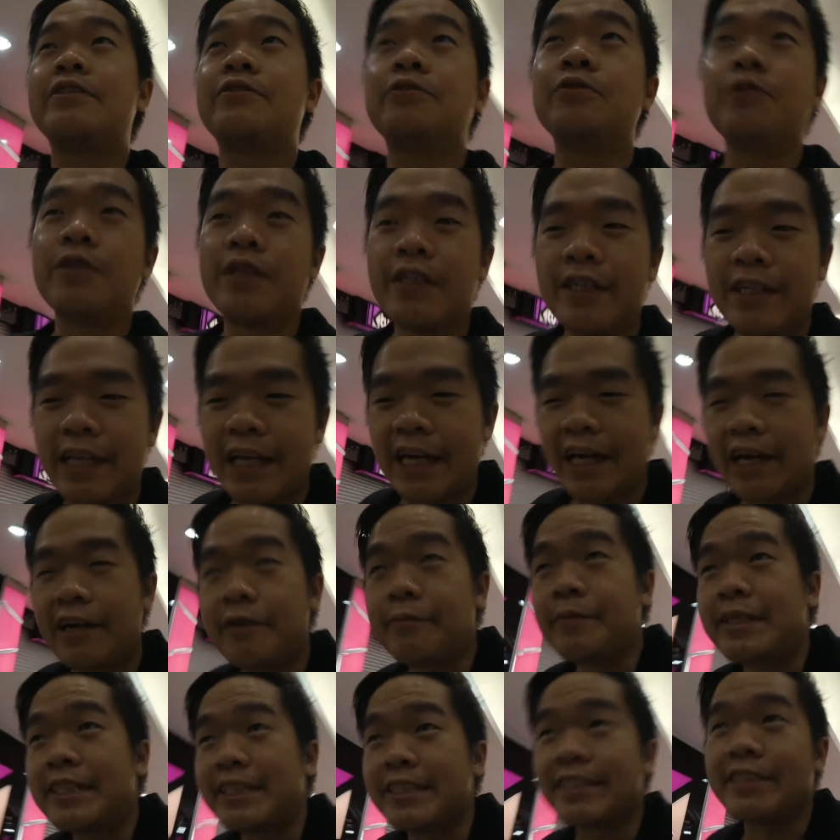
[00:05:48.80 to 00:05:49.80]
Google like how
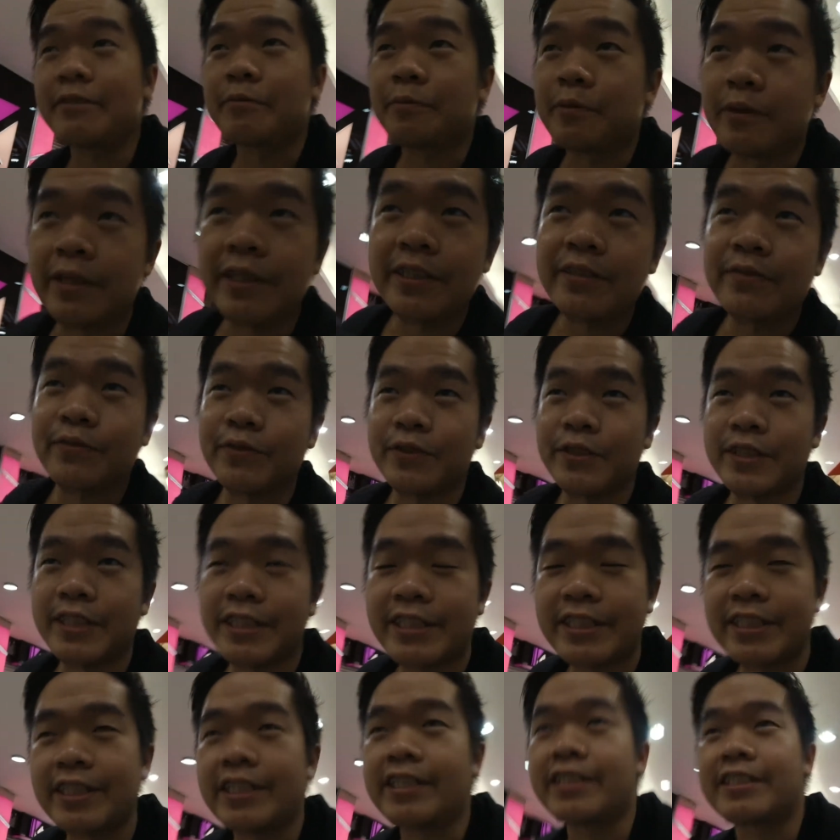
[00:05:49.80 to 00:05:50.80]
much is the price for
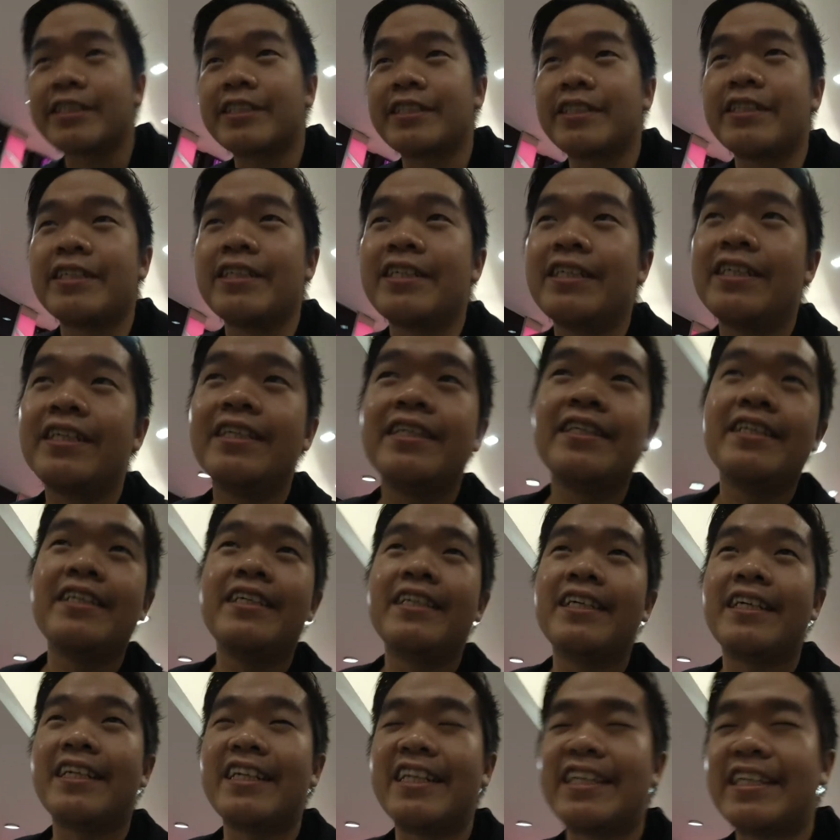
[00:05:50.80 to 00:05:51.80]
this charger,
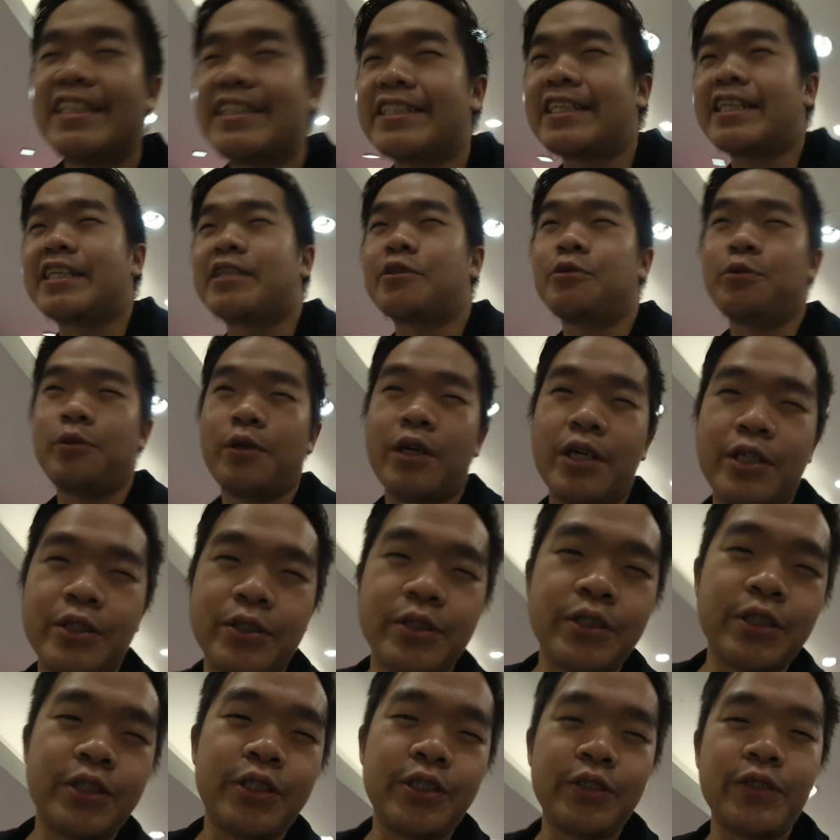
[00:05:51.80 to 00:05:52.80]
and there's like
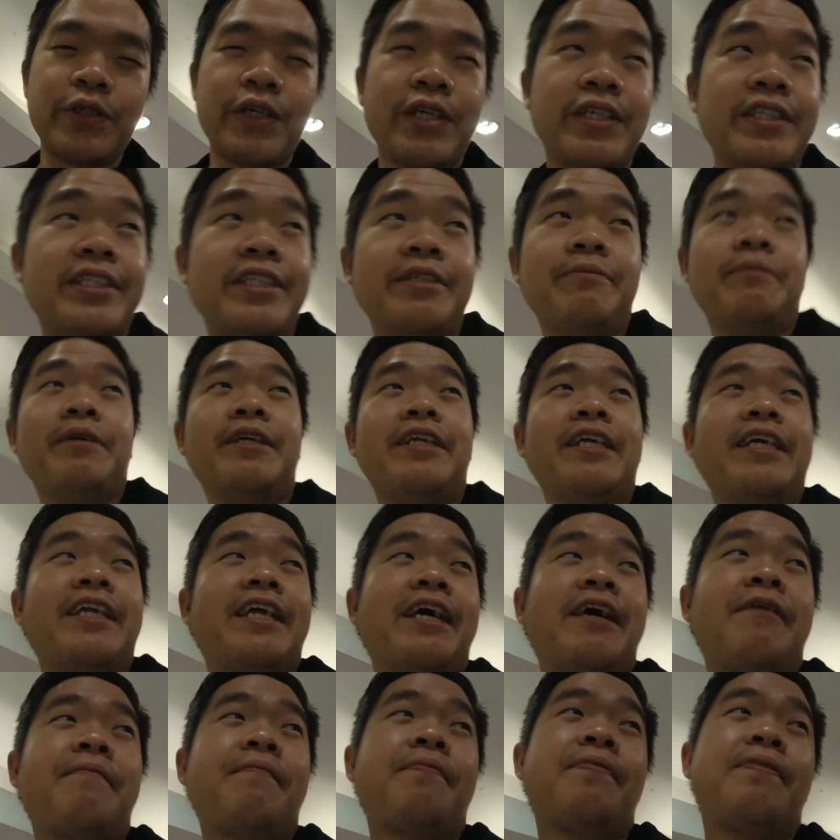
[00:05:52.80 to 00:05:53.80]
$200, but then
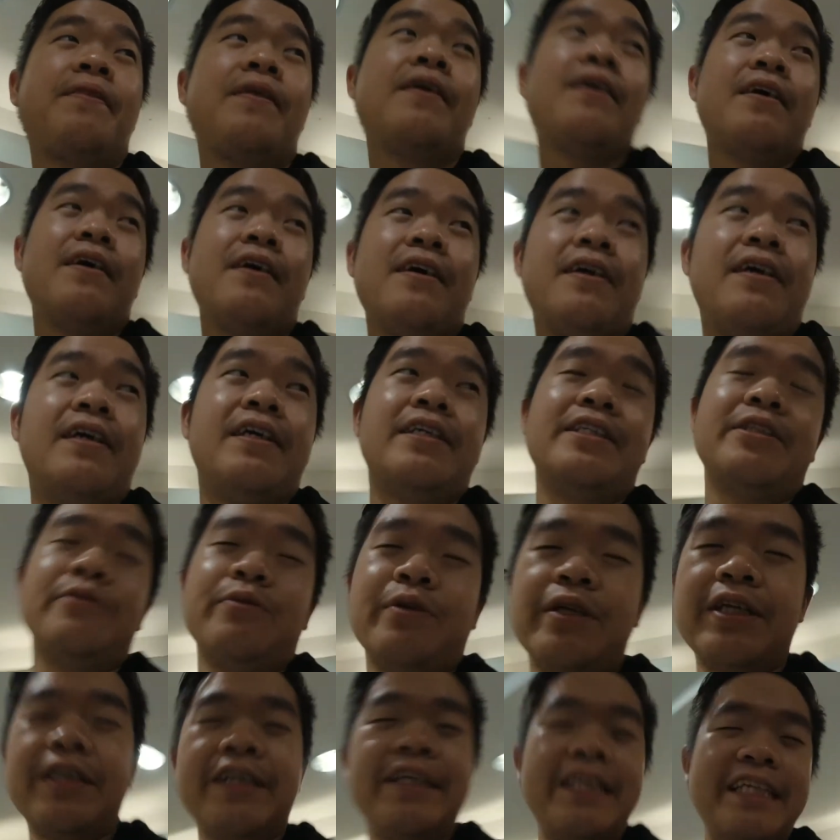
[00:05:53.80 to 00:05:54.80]
I actually
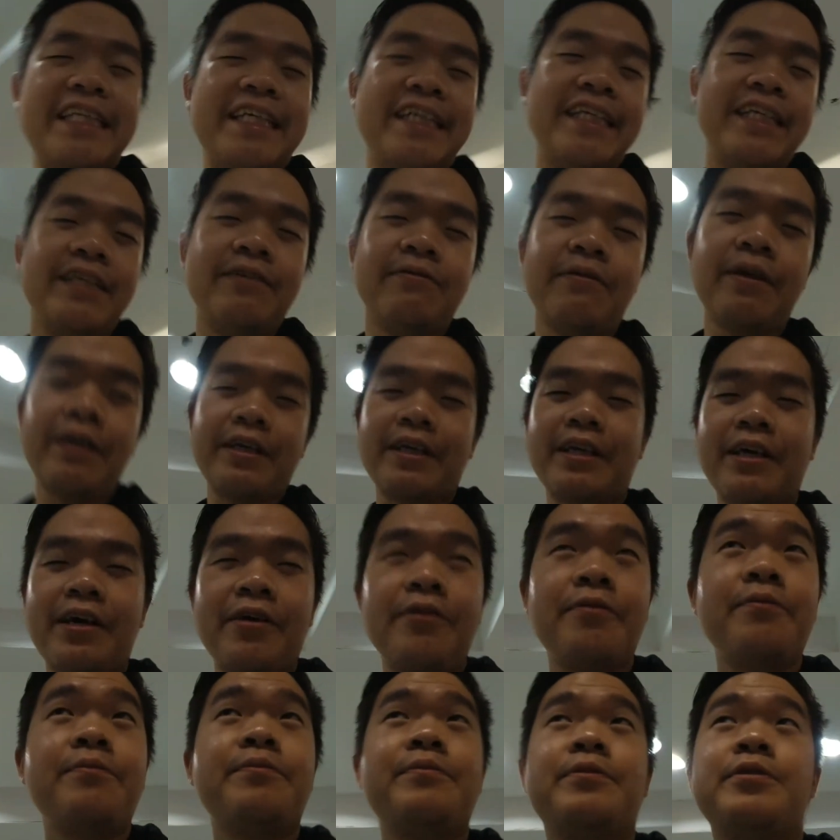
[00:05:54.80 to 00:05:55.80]
really need it right
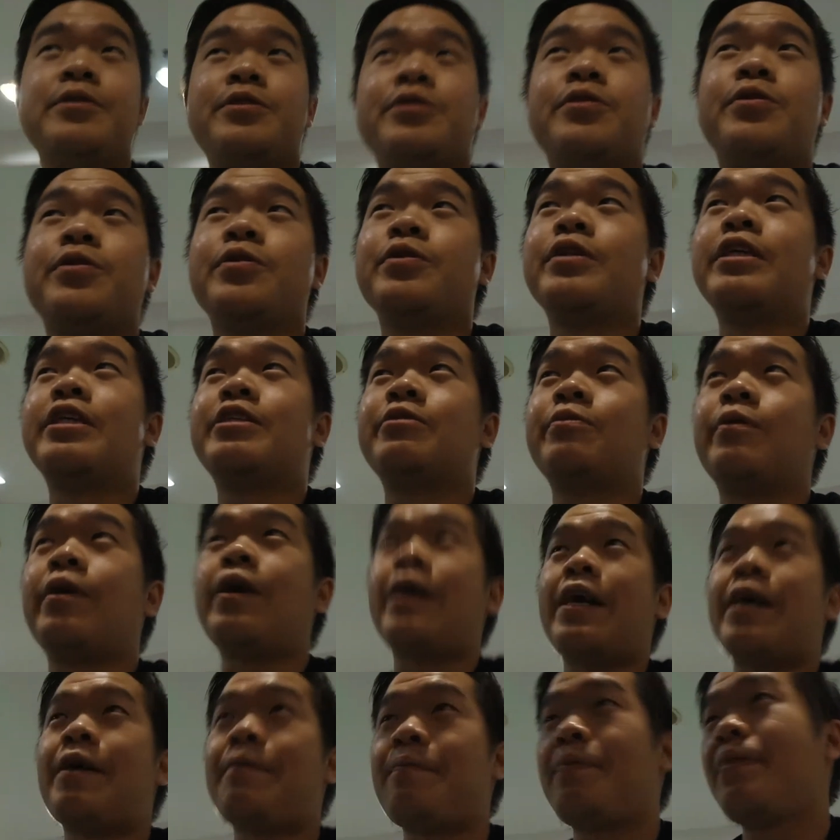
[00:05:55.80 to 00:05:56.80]
now, so that's
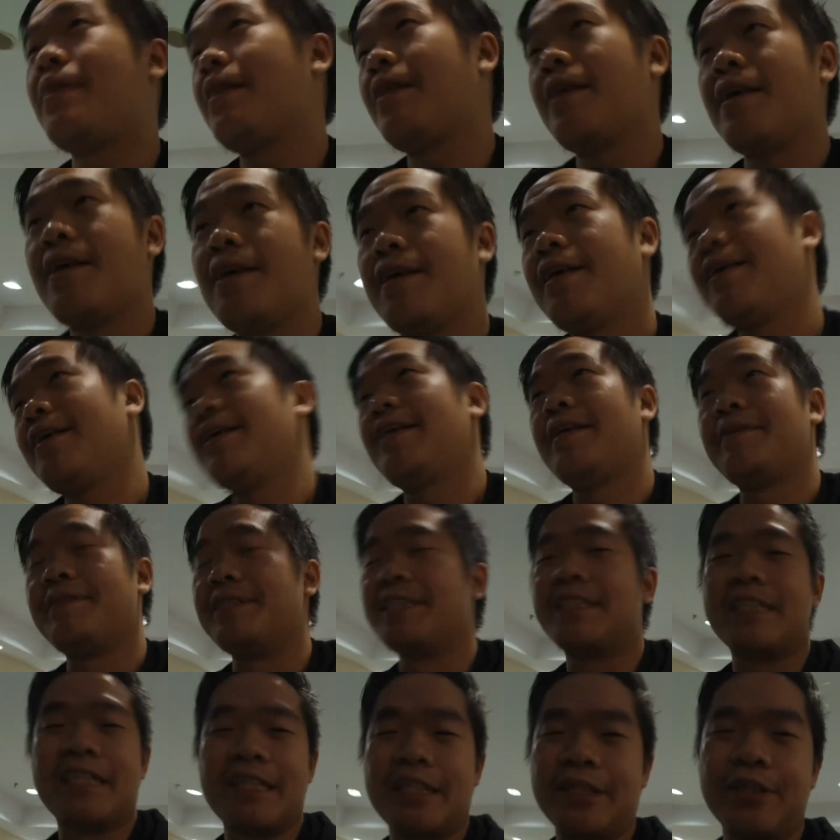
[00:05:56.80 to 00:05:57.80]
why I'm
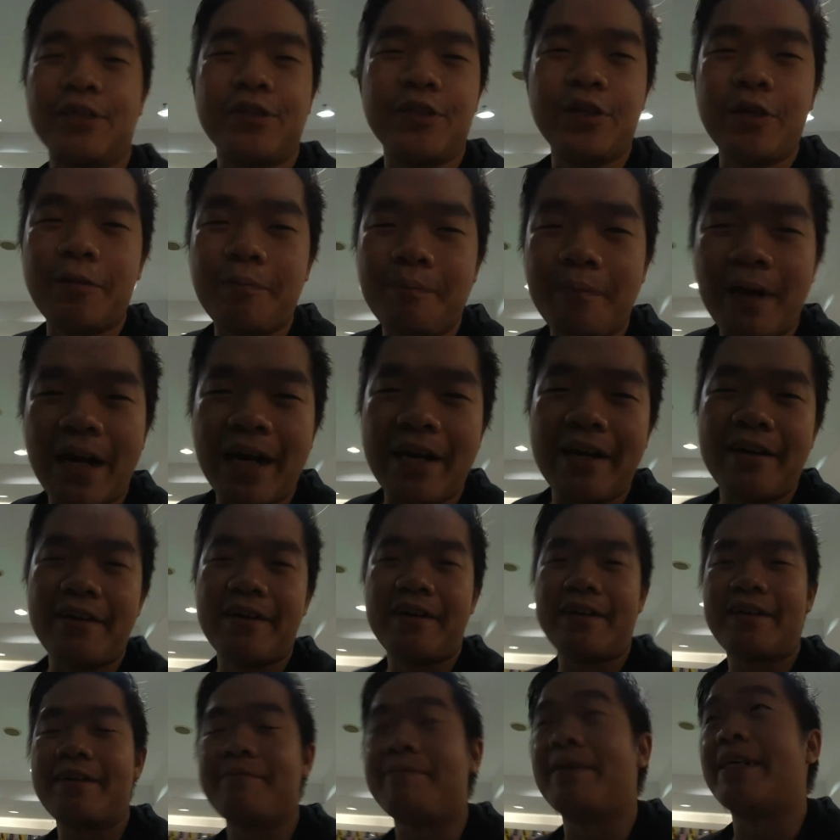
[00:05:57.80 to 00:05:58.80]
just gonna go and buy
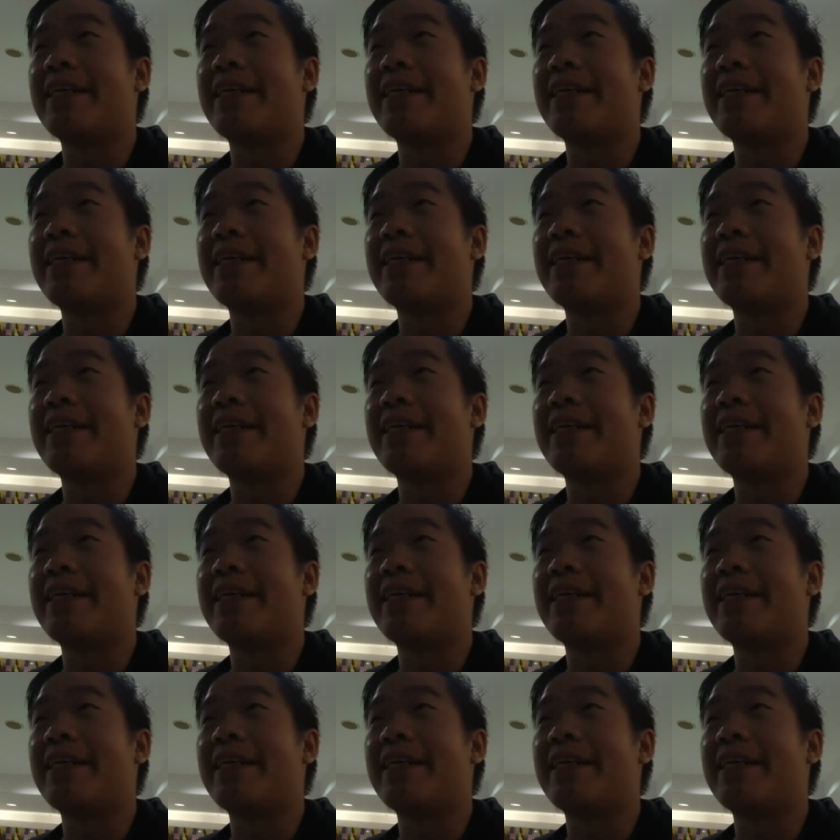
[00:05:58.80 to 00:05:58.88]
it.